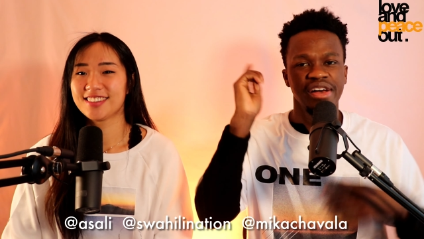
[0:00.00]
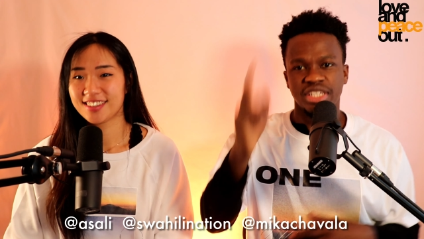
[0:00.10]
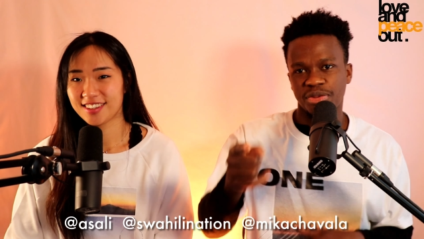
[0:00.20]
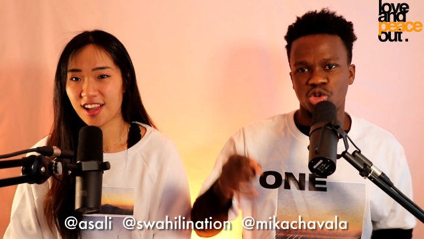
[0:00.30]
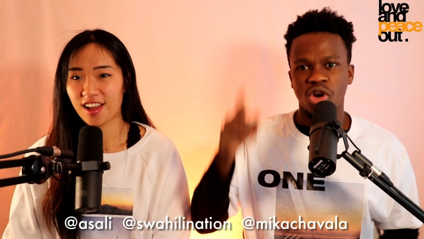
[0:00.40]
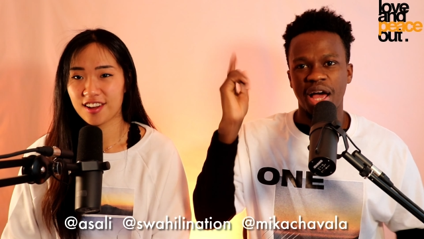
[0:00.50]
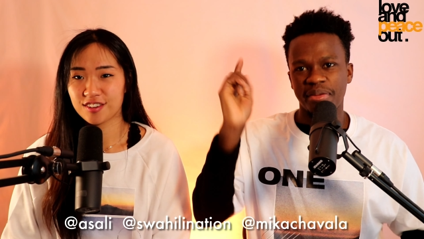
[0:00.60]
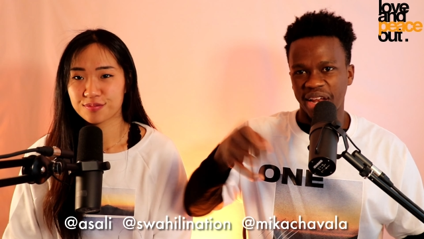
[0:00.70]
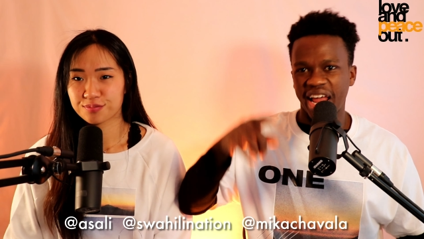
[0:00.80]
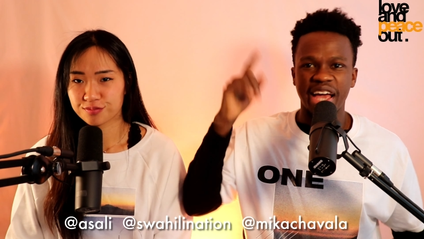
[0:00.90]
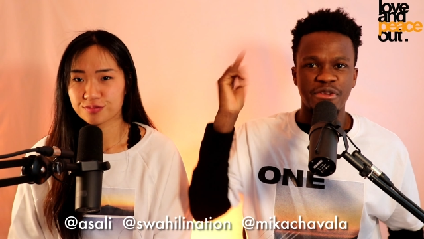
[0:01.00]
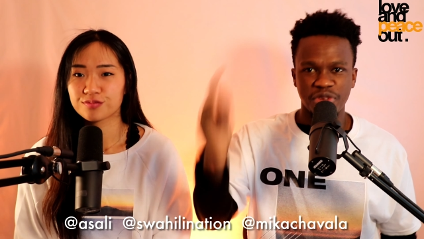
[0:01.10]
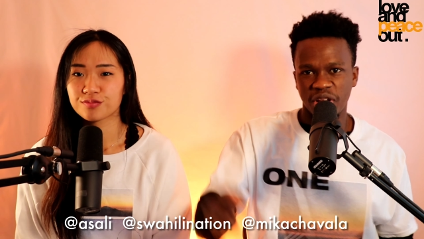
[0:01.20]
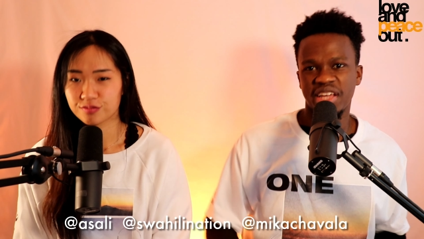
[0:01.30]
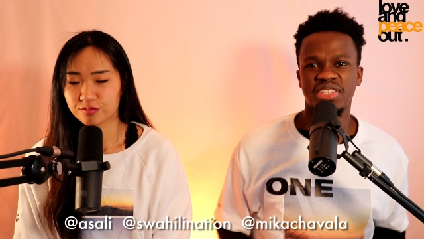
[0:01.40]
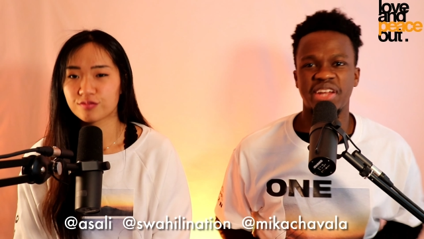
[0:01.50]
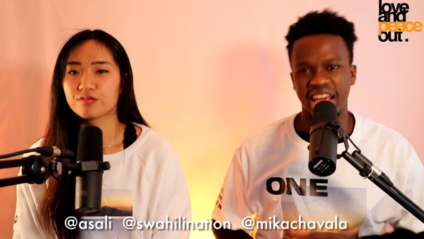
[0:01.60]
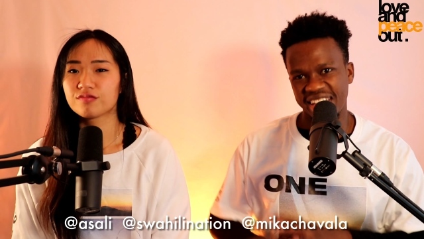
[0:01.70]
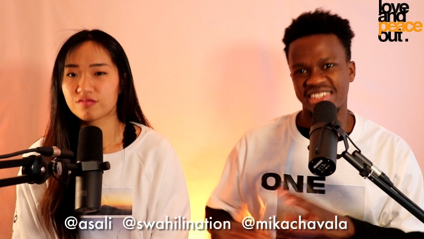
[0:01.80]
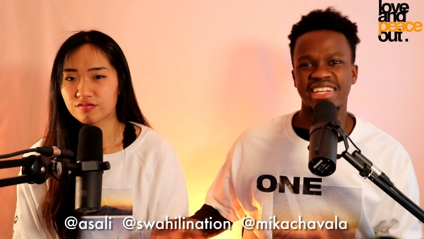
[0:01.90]
Speaker 1: Subscribe, like, follow us on
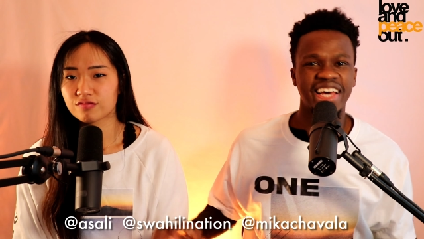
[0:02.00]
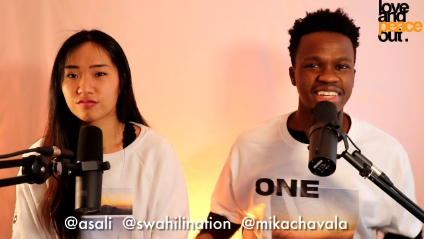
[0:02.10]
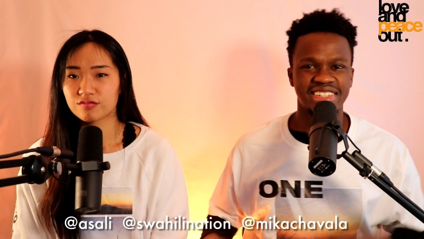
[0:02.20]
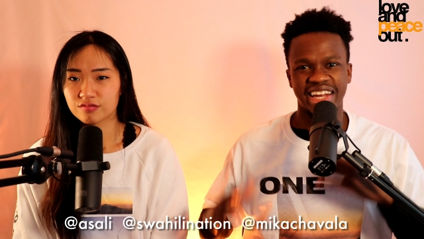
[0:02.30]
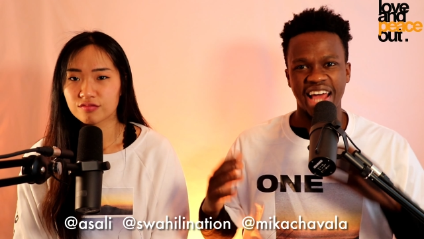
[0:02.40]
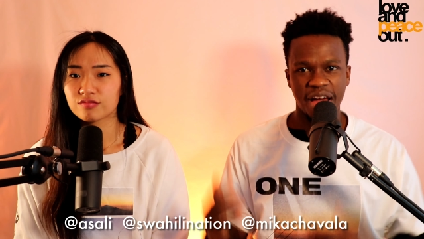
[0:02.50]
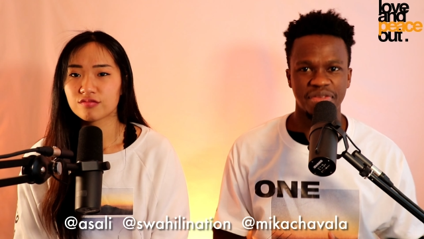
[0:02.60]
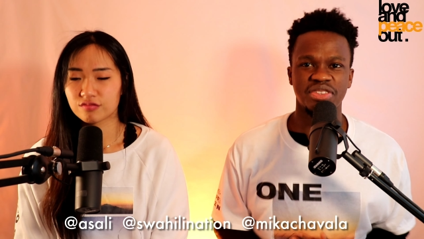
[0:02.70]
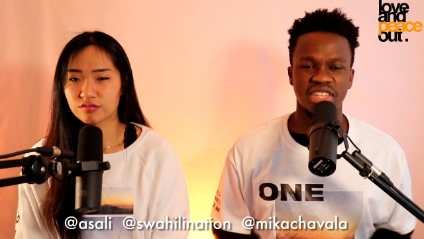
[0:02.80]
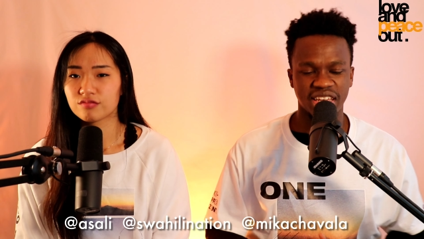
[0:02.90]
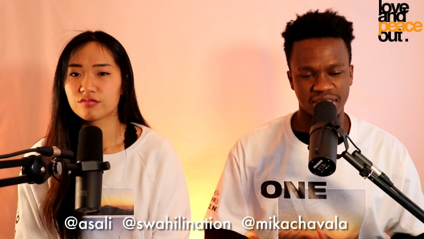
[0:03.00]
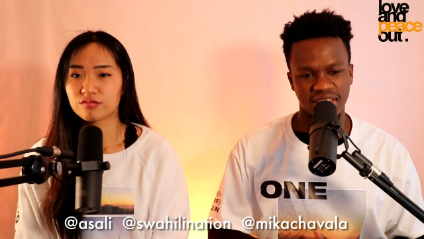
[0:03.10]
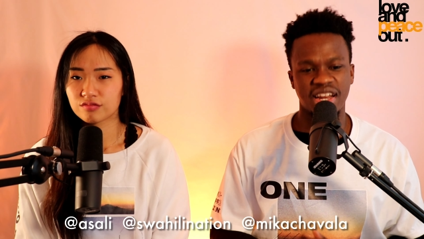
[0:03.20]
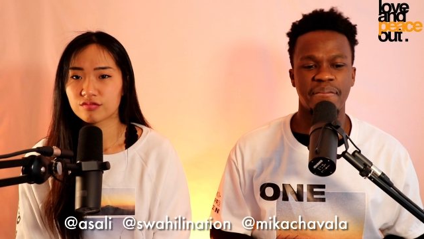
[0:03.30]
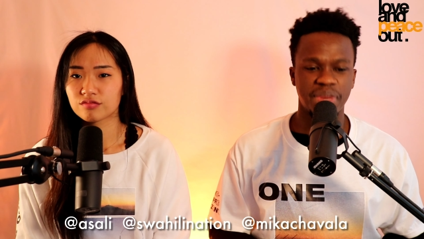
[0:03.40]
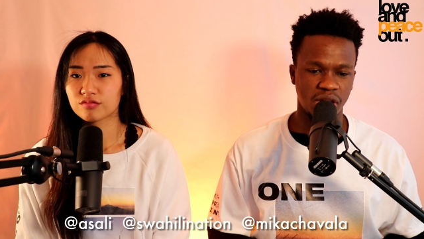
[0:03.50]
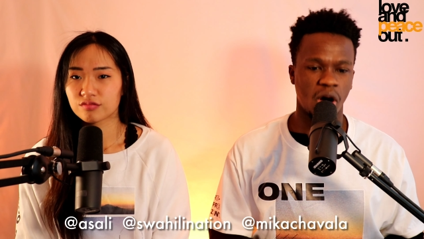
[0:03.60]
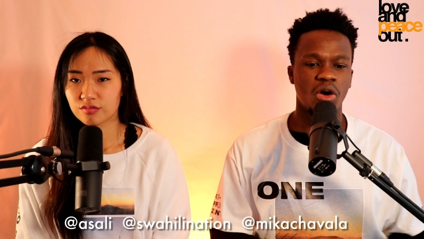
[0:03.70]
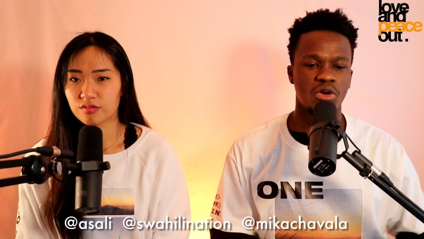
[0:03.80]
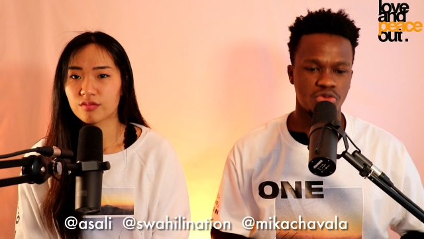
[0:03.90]
SNS, and everything is gonna be
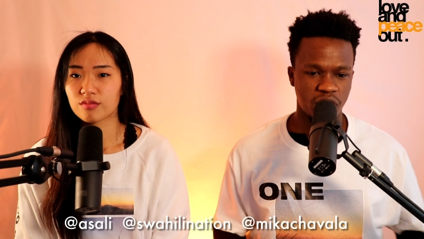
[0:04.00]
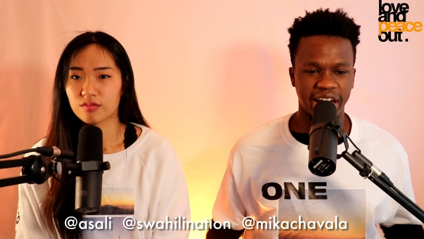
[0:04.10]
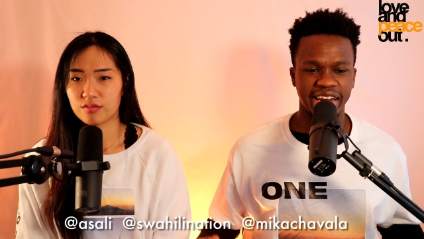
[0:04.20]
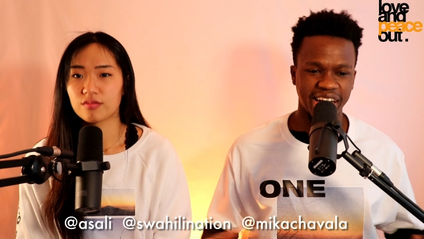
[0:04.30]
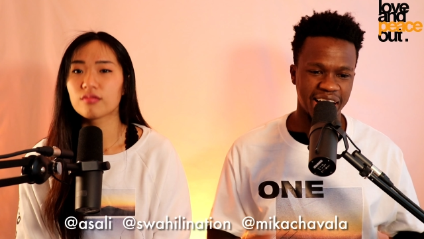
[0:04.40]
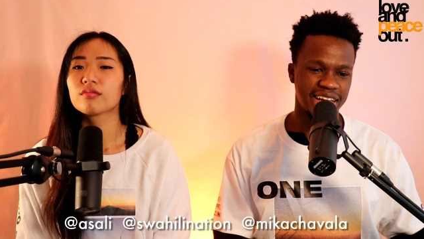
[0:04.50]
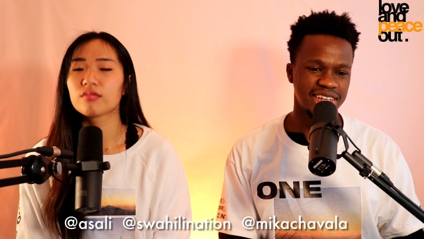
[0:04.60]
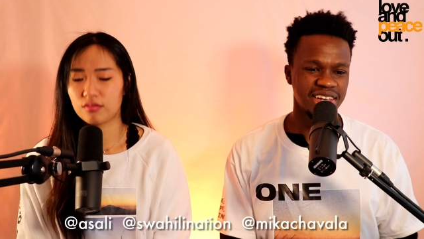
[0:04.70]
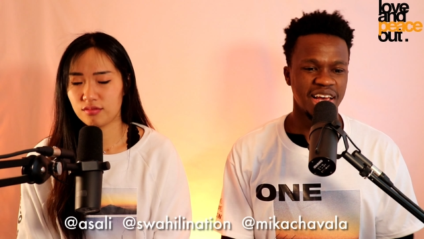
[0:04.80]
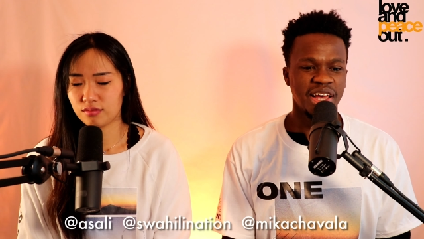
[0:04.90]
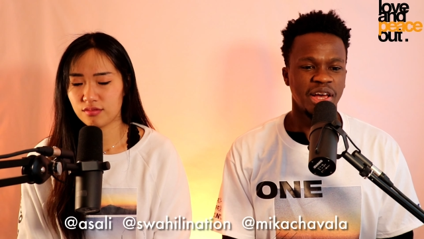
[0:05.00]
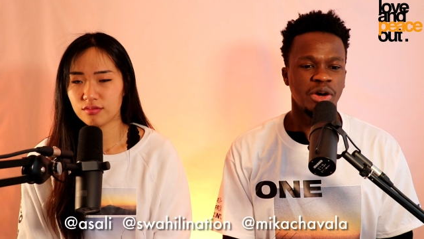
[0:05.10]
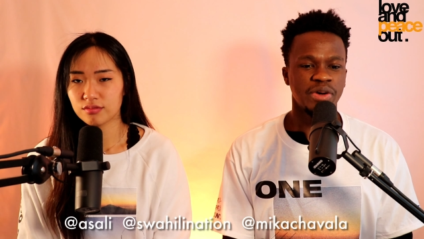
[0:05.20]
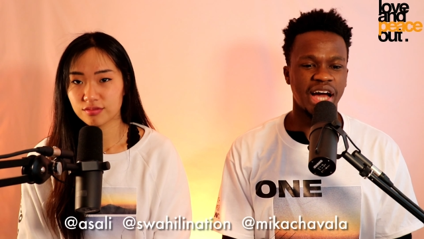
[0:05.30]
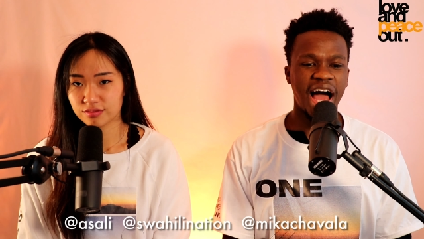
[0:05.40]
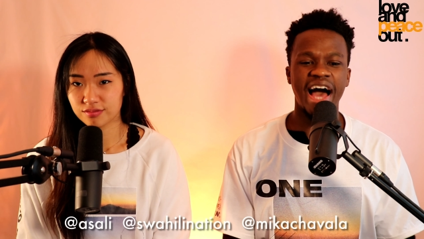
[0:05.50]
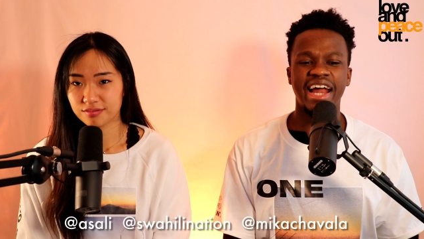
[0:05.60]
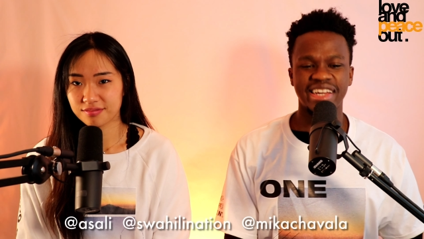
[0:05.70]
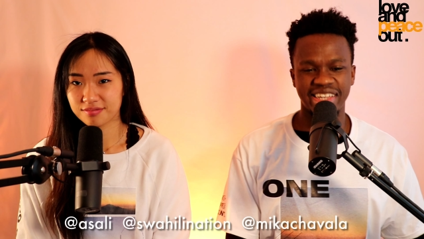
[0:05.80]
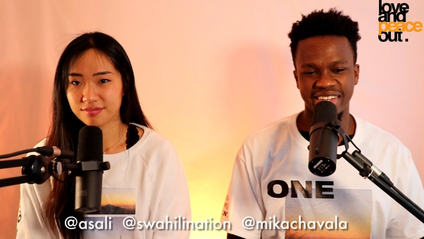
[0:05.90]
all right, guys. Mm -hmm. We are out
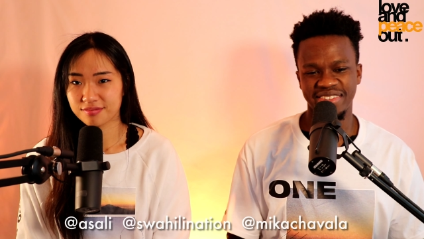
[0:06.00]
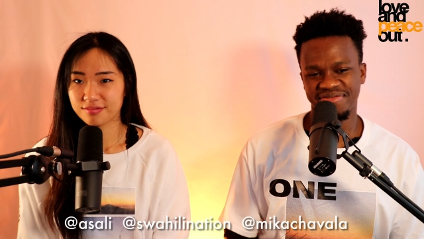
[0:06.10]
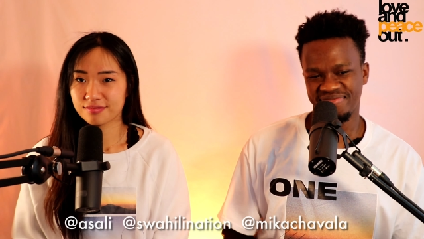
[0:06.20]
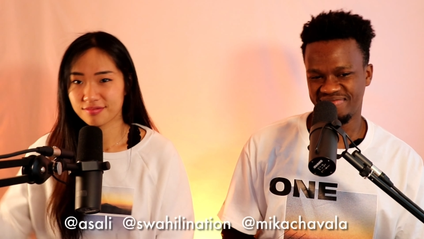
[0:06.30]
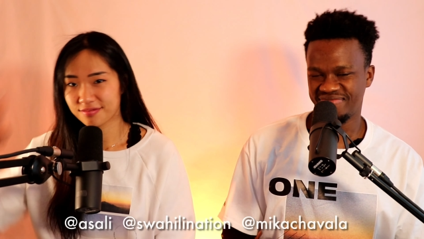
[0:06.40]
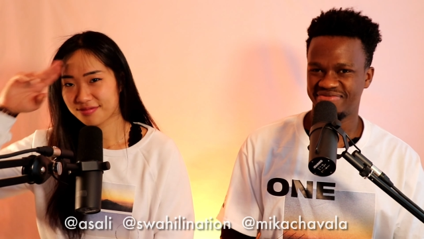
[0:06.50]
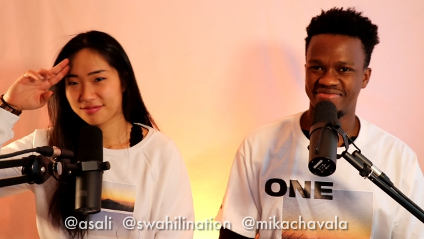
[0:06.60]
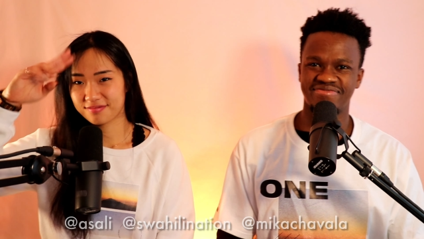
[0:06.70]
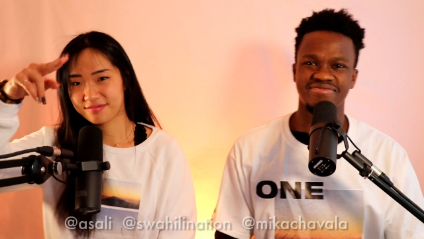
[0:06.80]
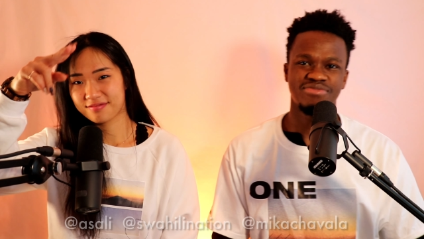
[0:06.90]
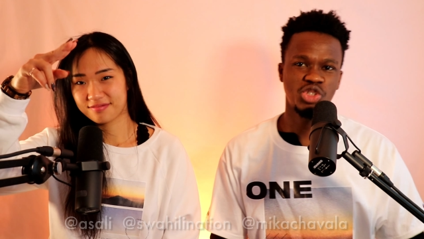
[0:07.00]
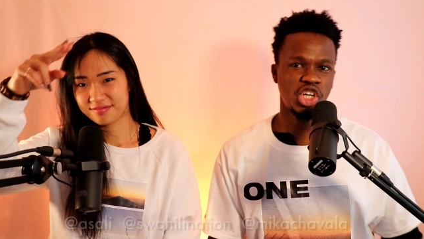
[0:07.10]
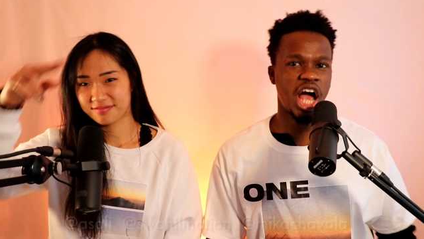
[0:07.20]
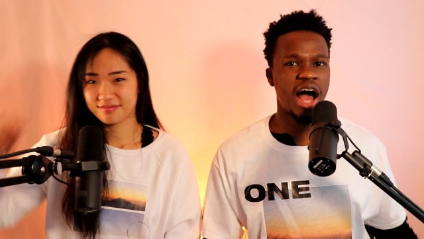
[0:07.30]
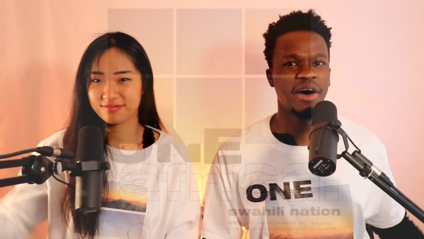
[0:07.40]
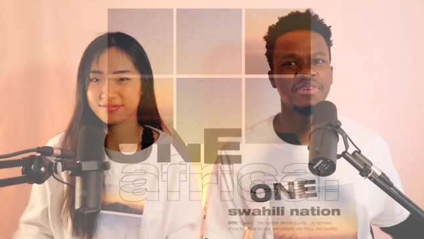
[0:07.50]
of here. Ciao.